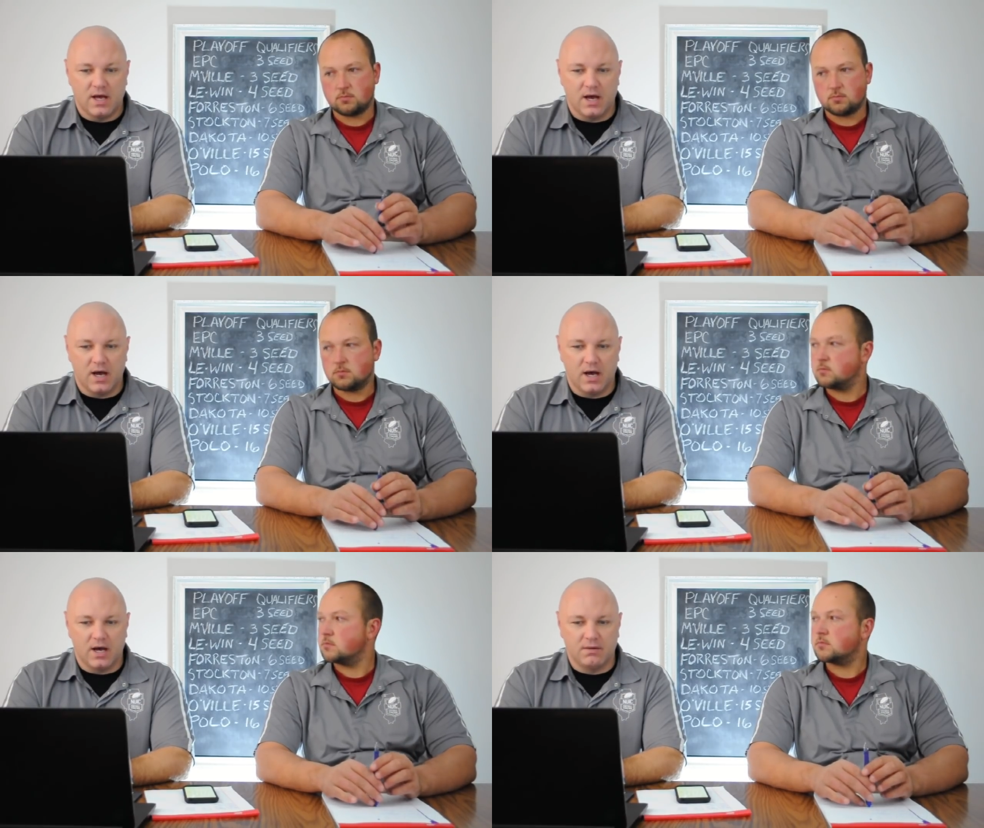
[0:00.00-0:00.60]

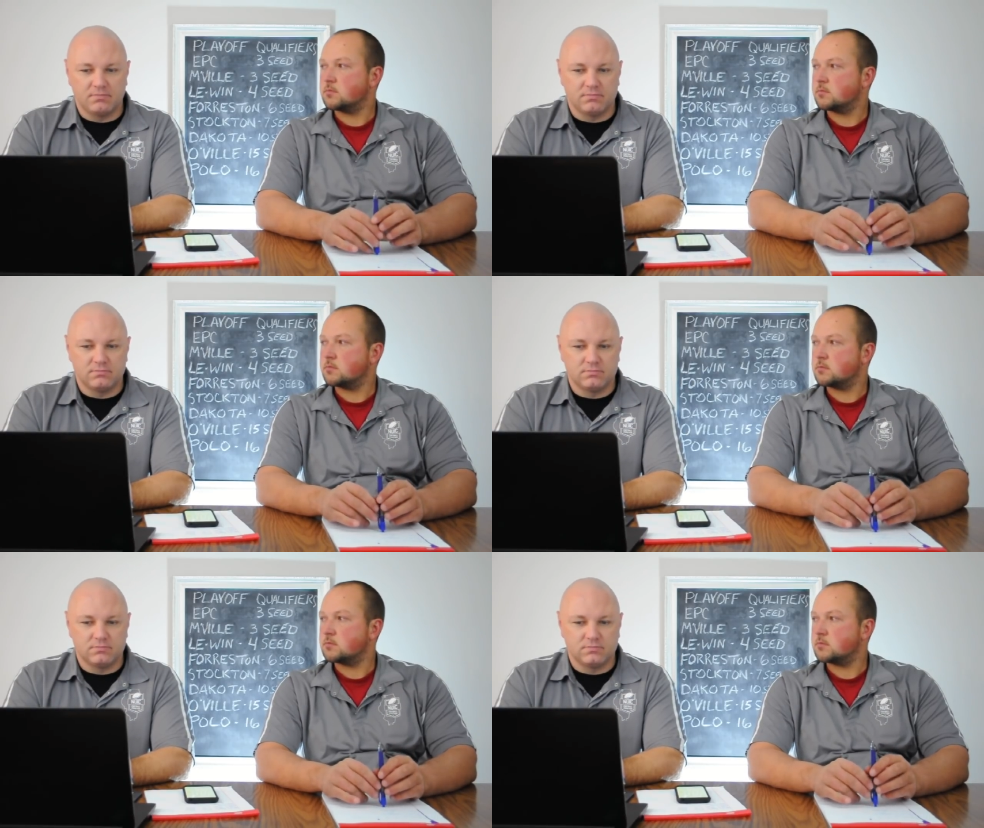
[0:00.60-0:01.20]
Speaker 1: Um,
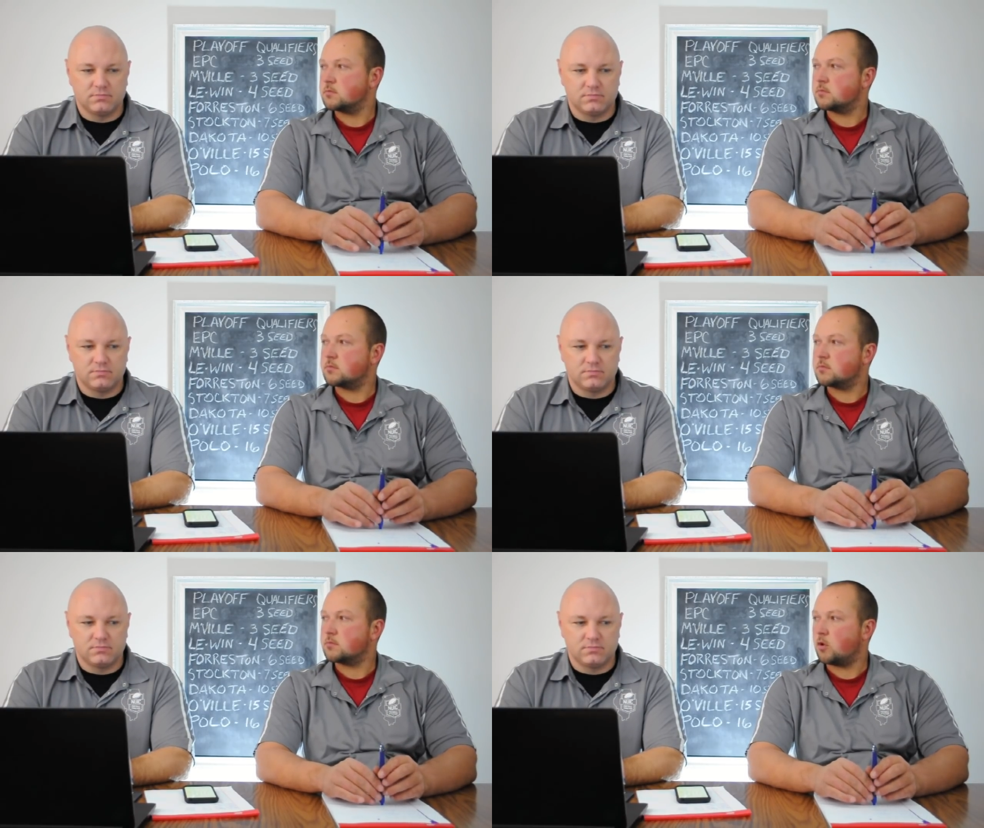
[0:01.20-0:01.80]

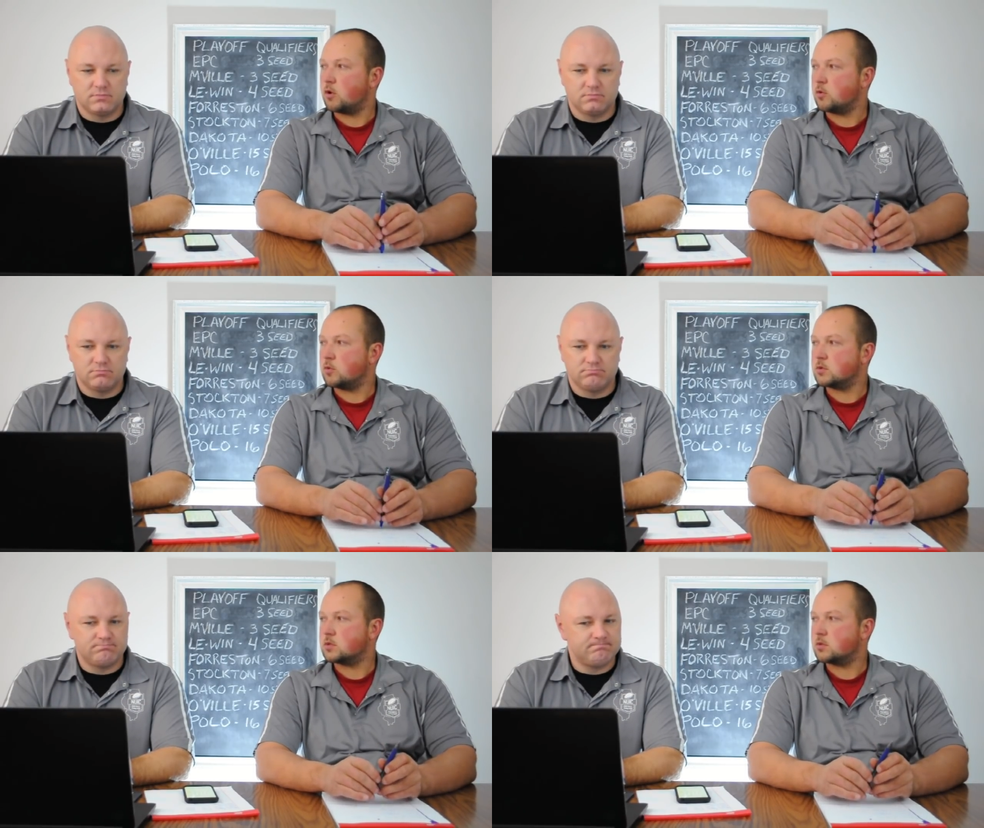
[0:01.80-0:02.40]
boy, who
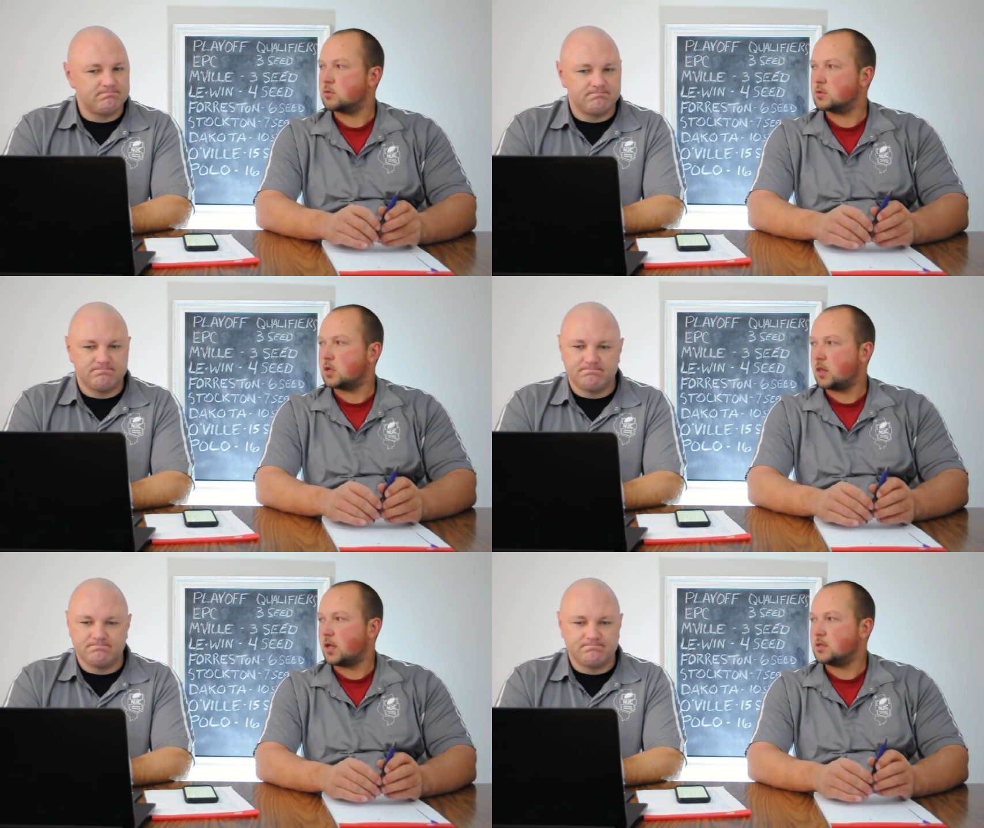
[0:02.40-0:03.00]
was who was
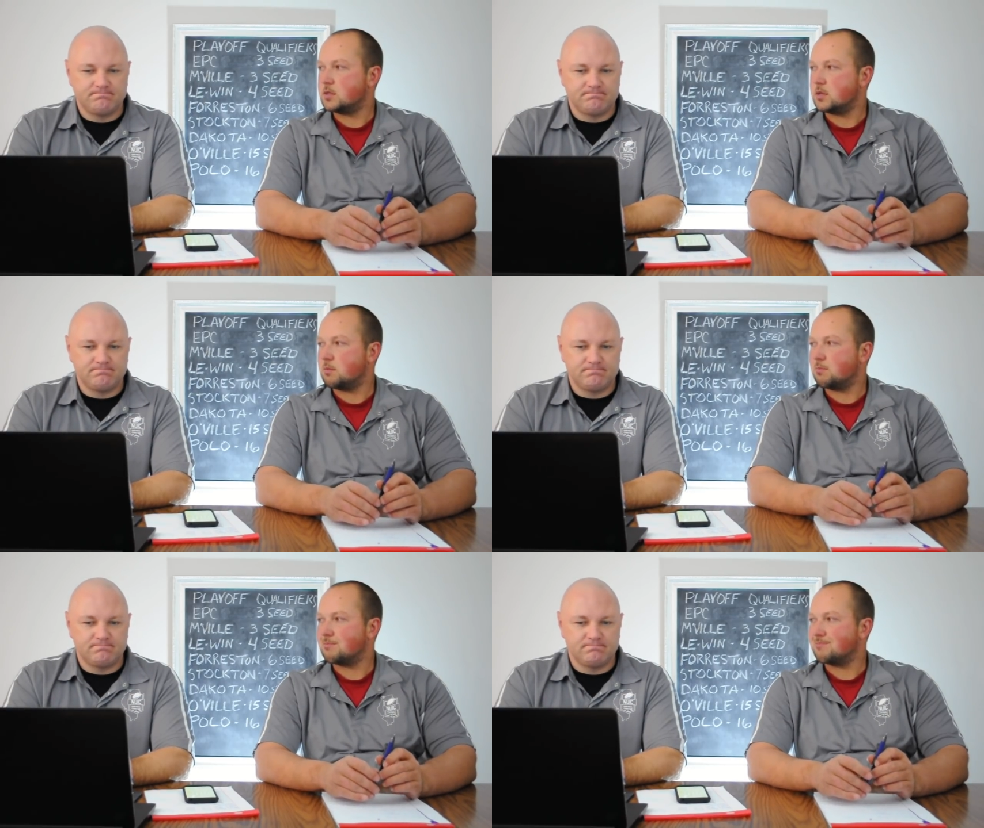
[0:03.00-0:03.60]
on that
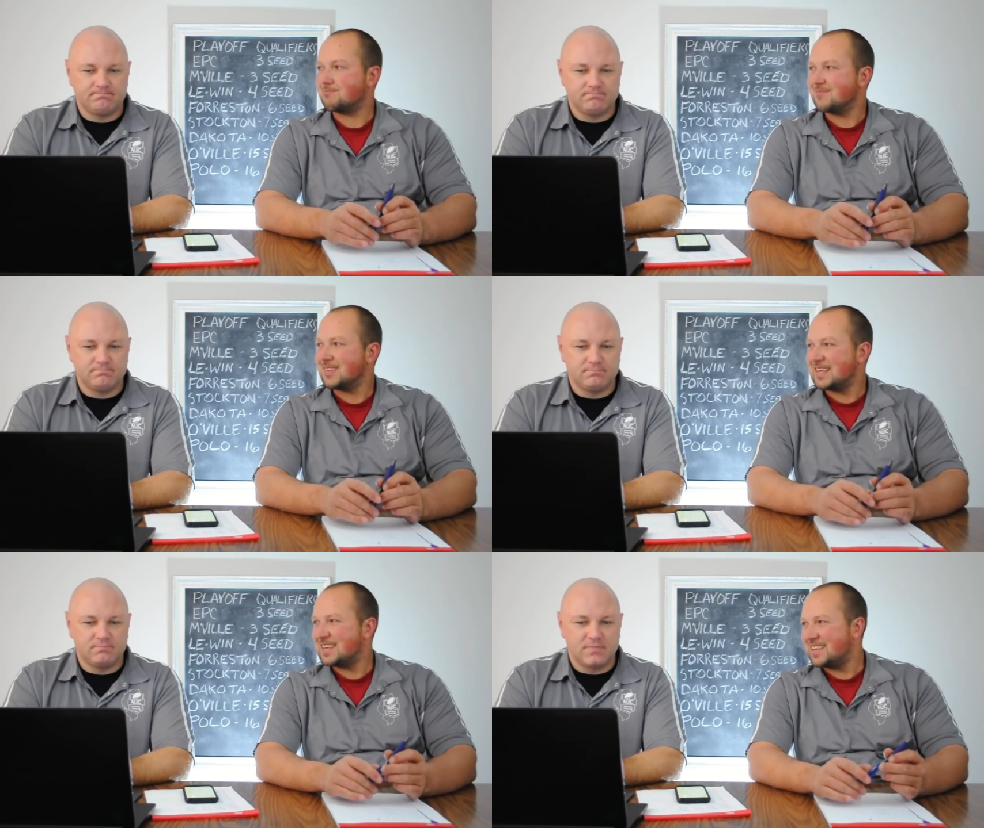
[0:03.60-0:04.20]
team?
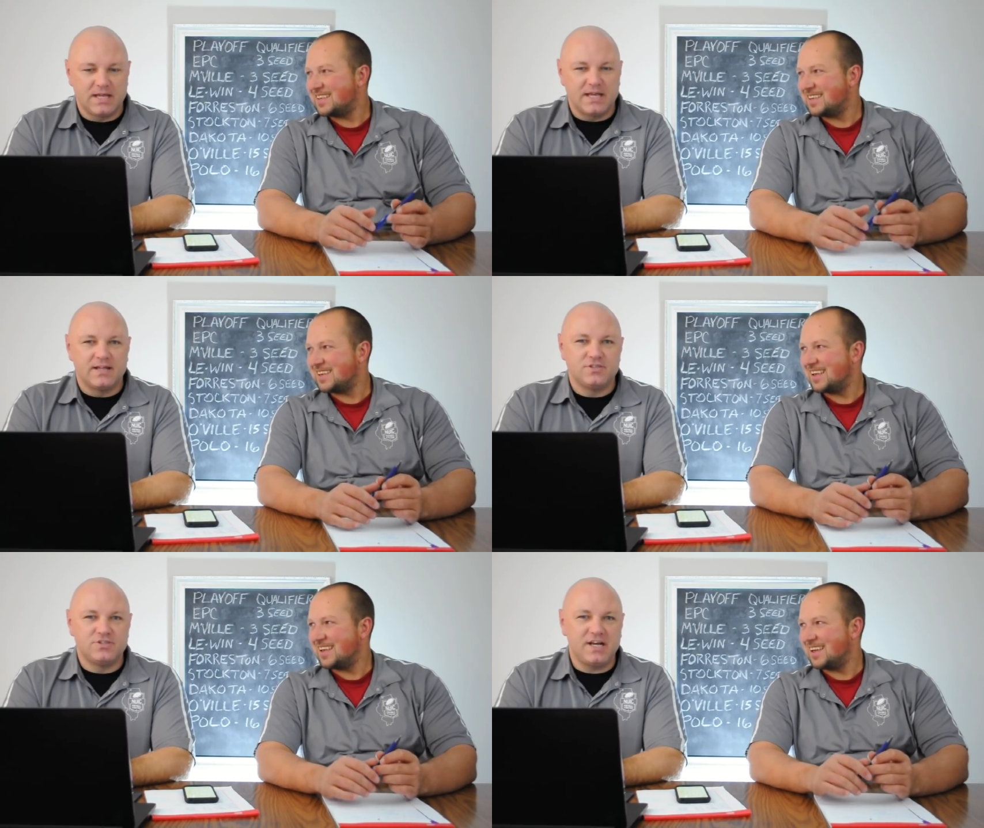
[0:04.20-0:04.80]

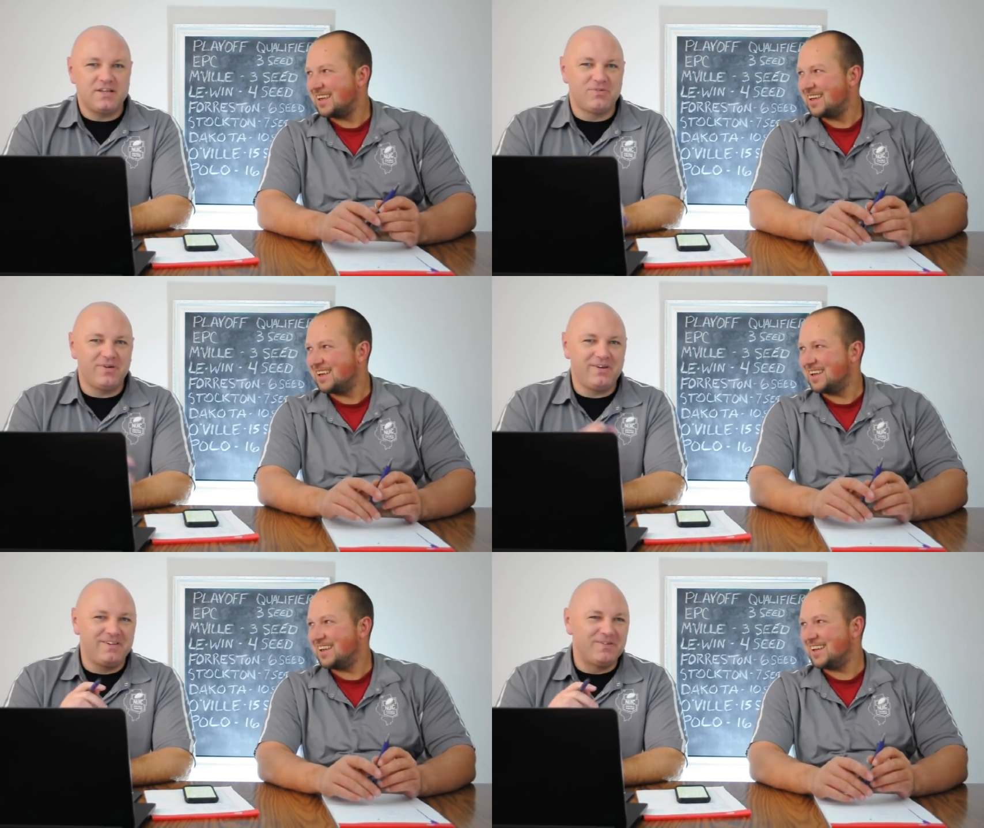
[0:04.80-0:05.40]
Speaker 2: Jay
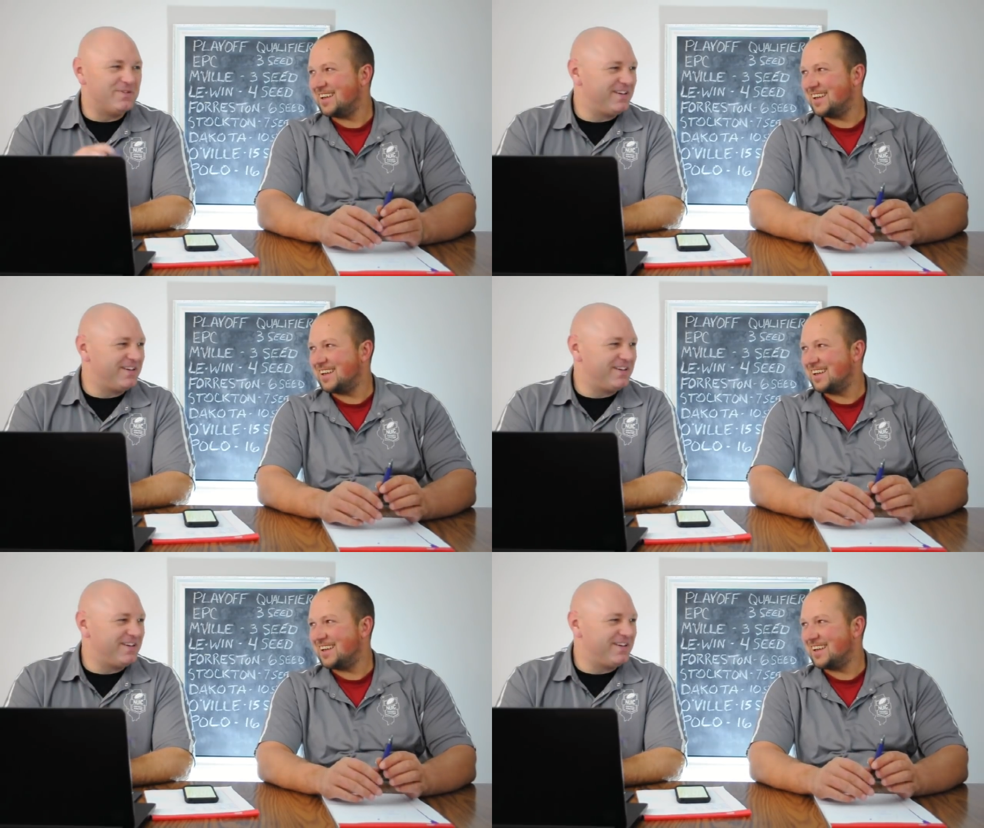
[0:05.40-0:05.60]
Doyle and